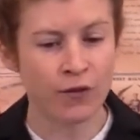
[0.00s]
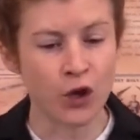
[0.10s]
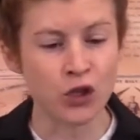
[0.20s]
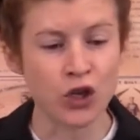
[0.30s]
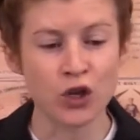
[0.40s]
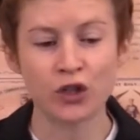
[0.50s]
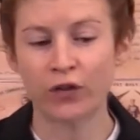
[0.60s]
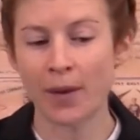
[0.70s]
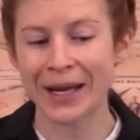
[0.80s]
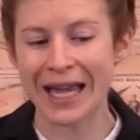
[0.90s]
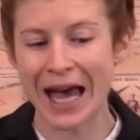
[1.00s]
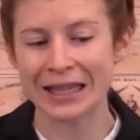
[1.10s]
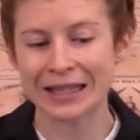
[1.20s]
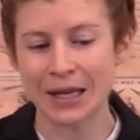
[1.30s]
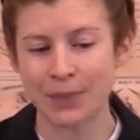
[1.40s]
for news from a
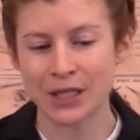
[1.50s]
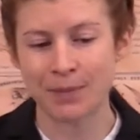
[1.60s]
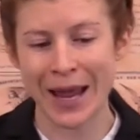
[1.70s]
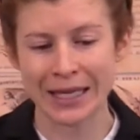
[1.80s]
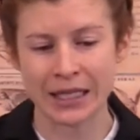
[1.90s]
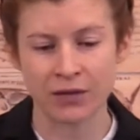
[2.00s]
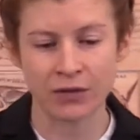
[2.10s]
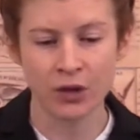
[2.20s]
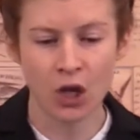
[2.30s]
Catholic perspective